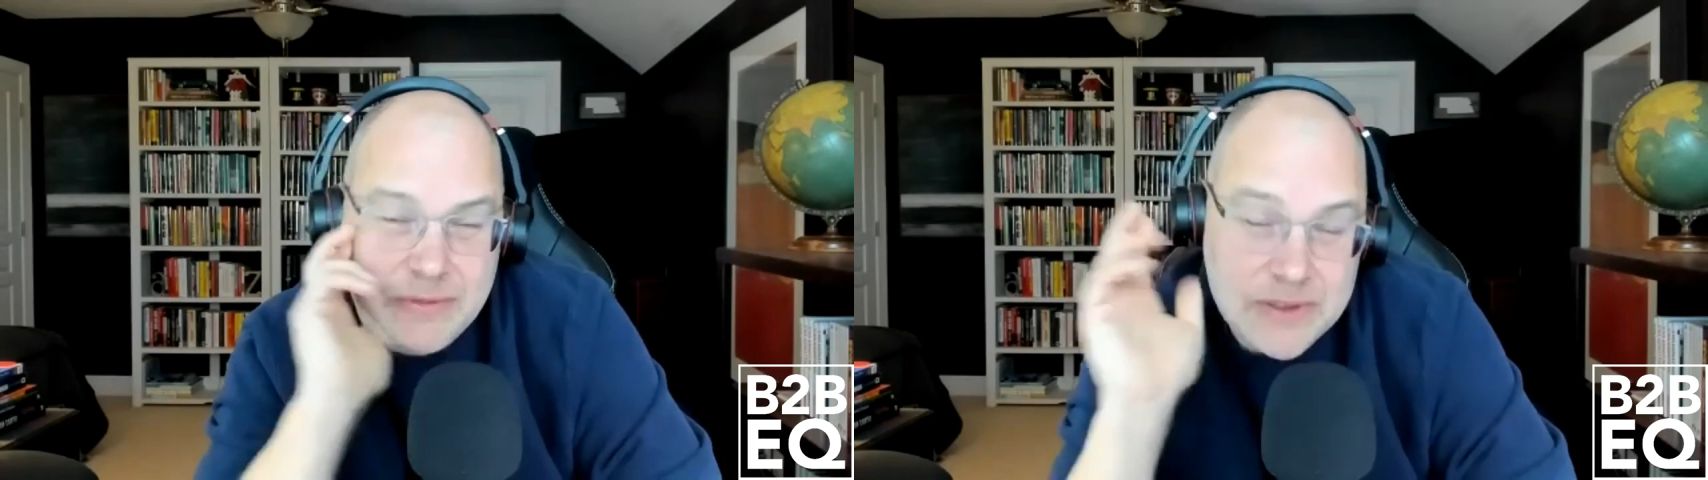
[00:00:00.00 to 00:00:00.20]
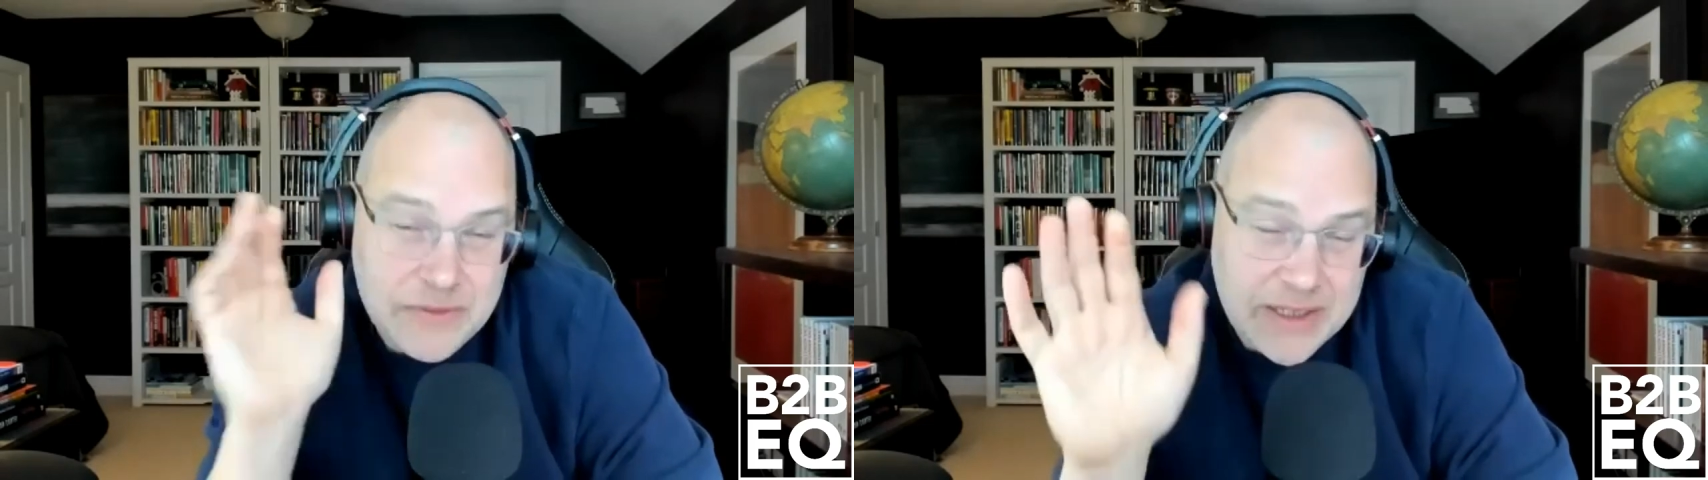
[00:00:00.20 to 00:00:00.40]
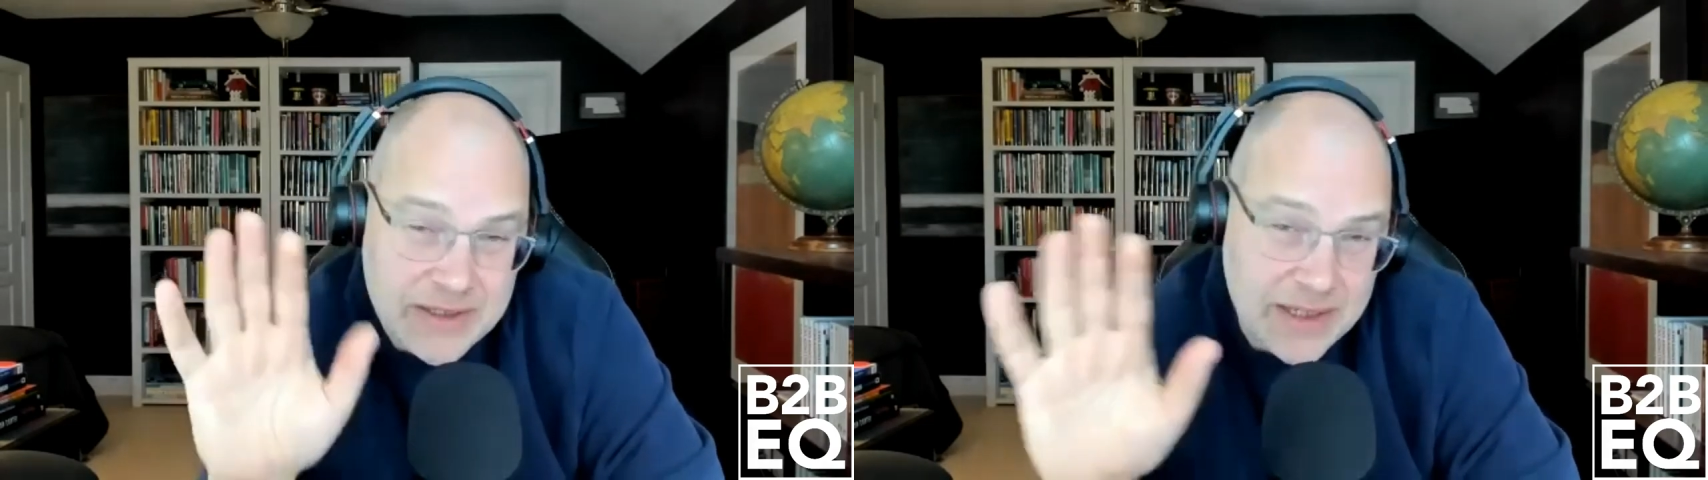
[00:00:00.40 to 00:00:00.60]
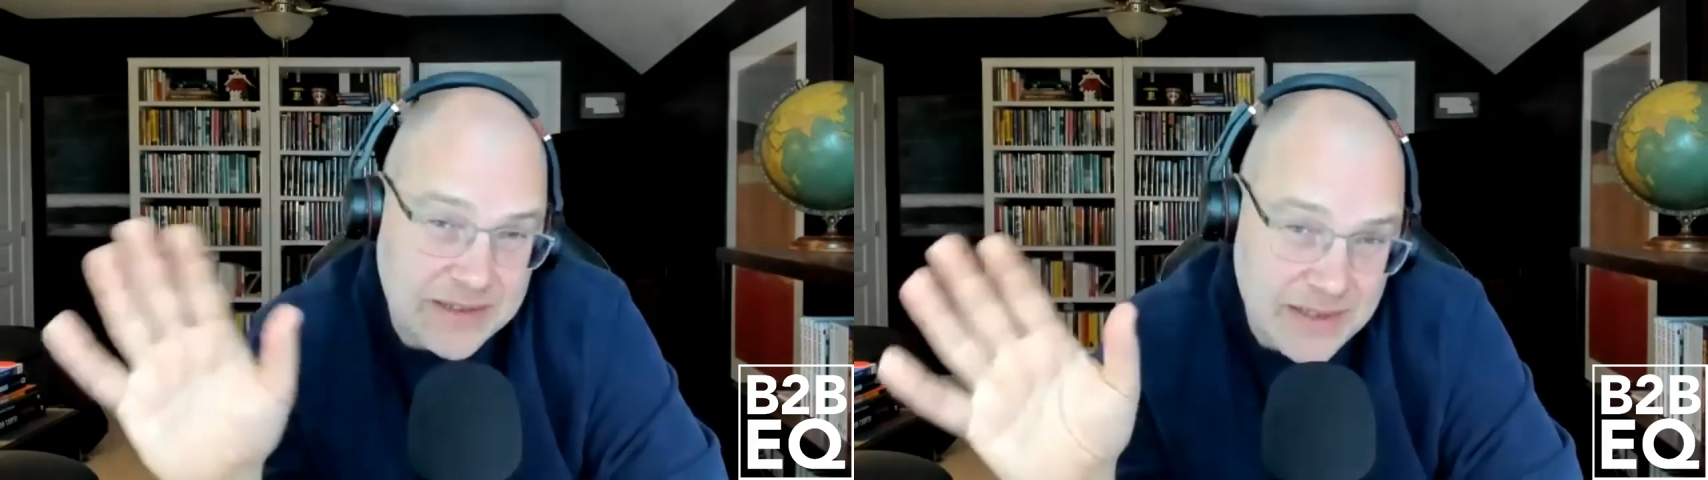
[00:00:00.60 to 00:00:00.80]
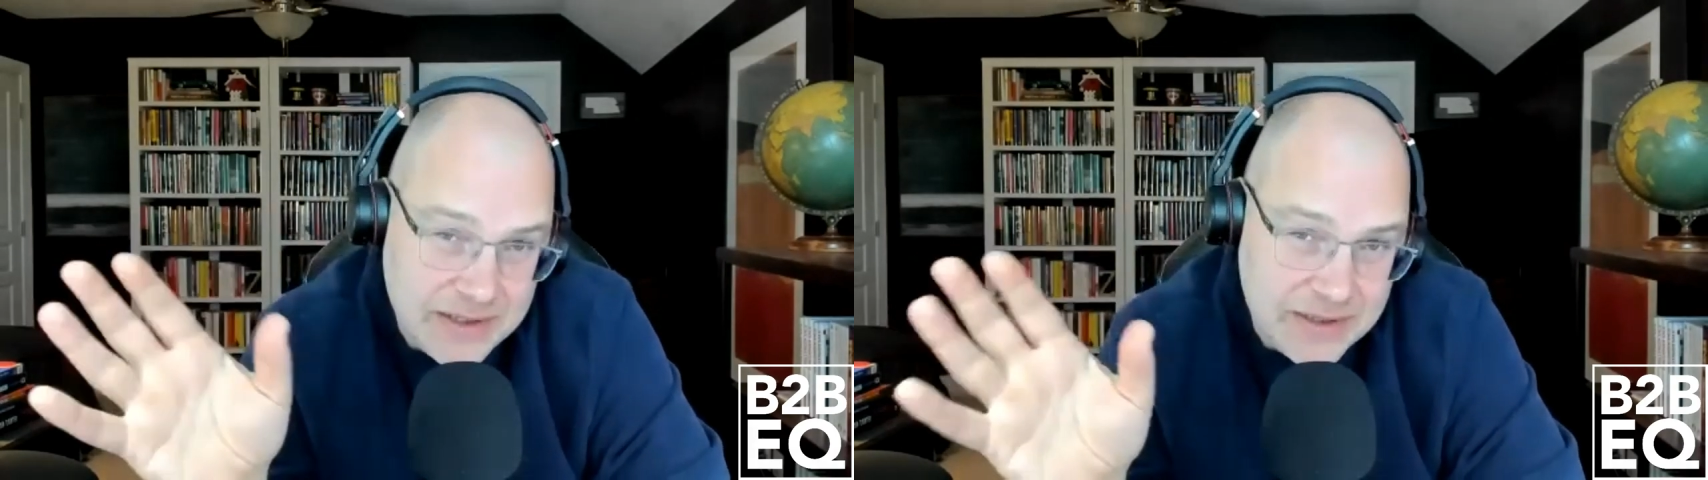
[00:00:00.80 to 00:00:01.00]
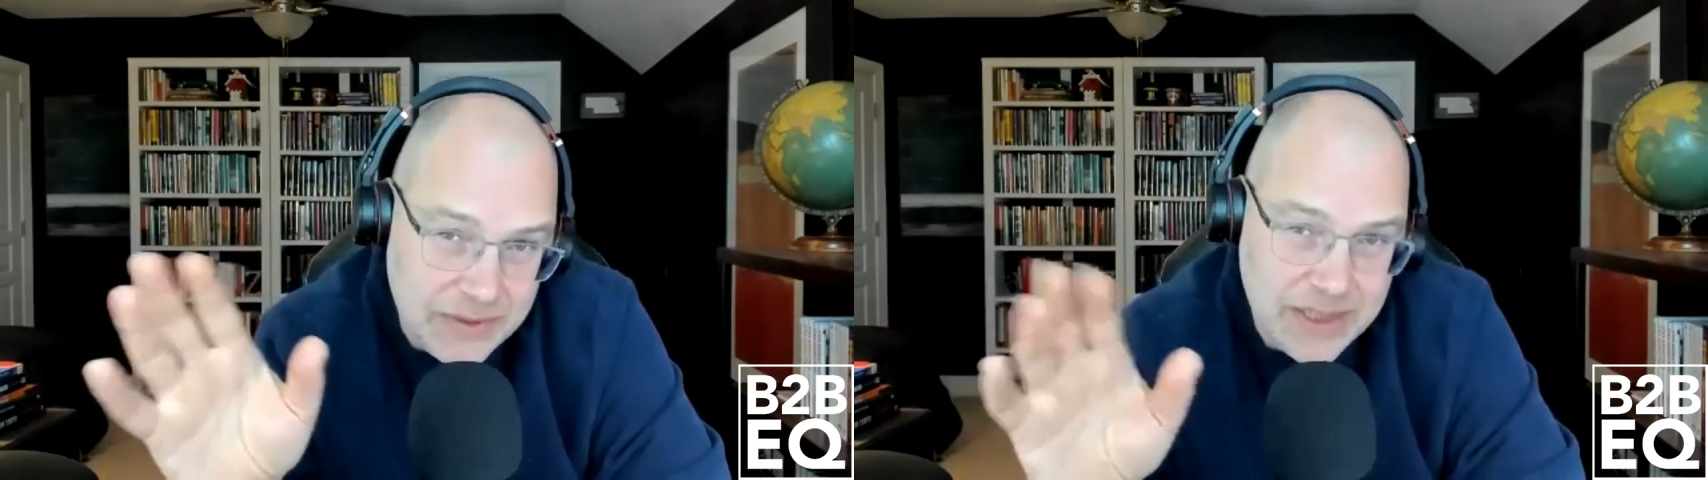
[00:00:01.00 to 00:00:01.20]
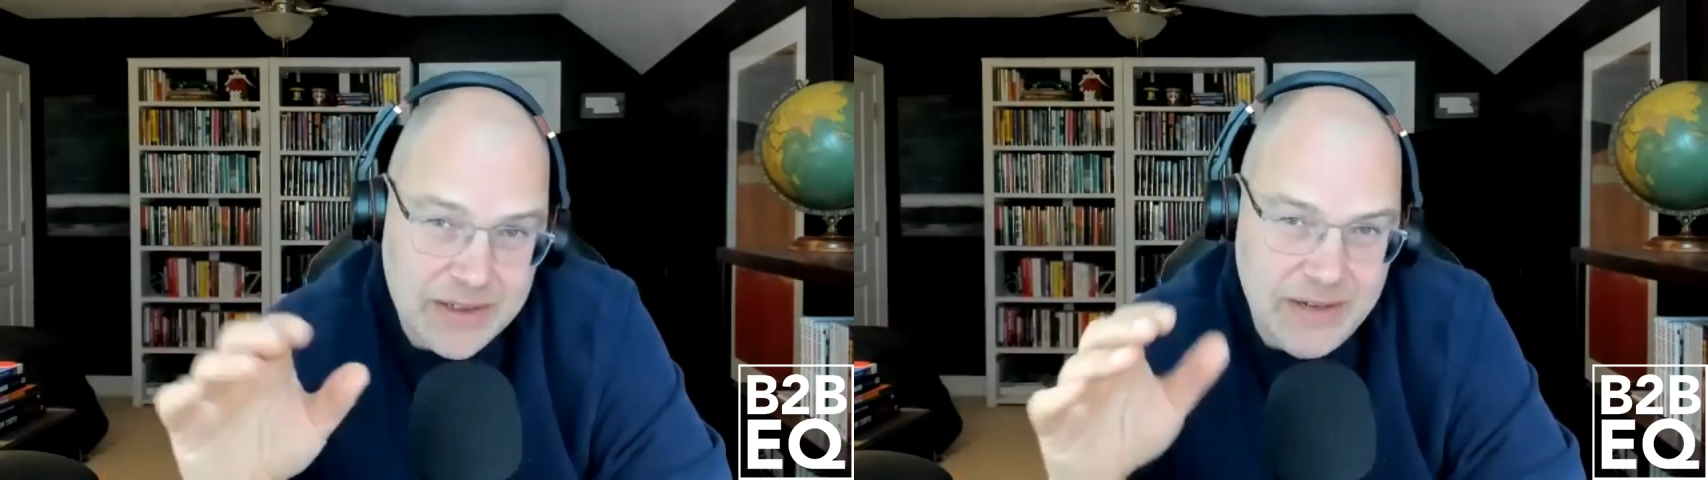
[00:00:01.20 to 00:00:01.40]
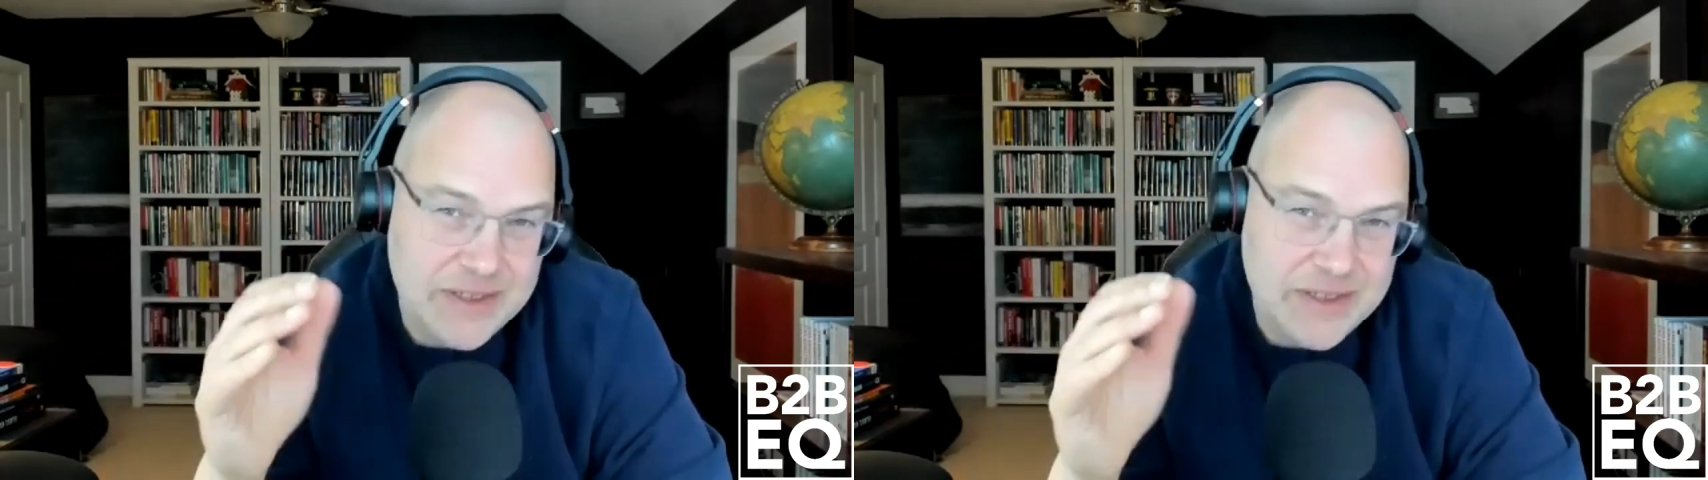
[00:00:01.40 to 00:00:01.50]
first of all, I didn't say it doesn't win.